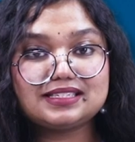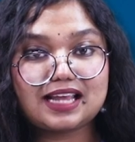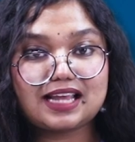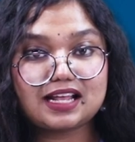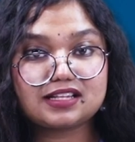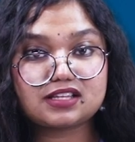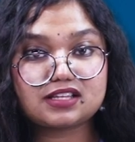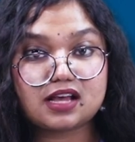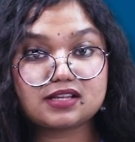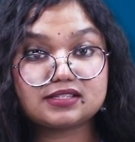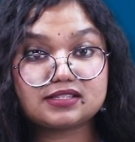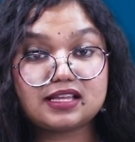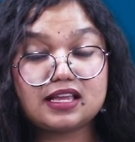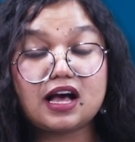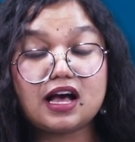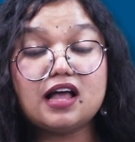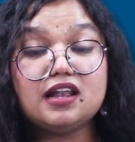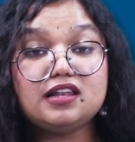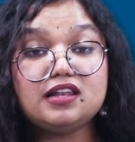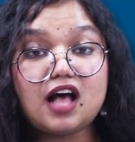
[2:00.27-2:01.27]
states are
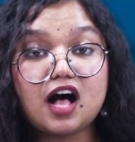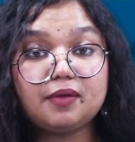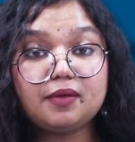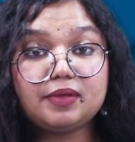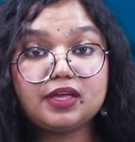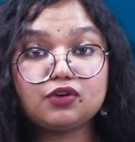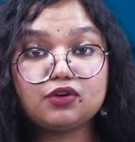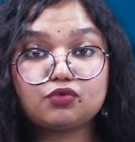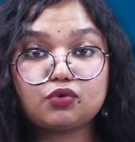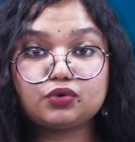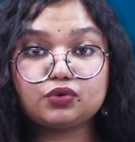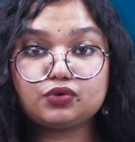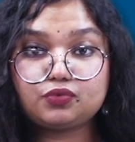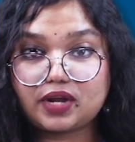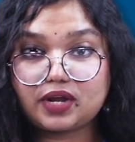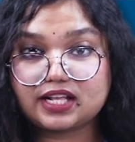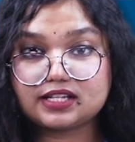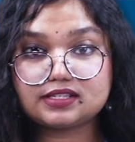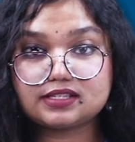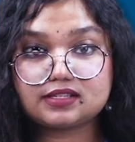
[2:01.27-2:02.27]
seeing alarming growth
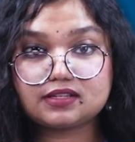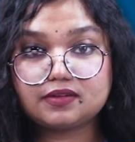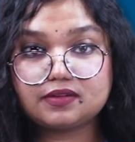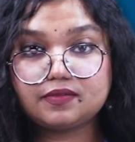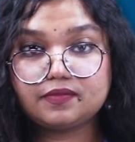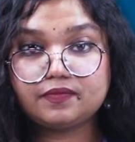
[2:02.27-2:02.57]
rates.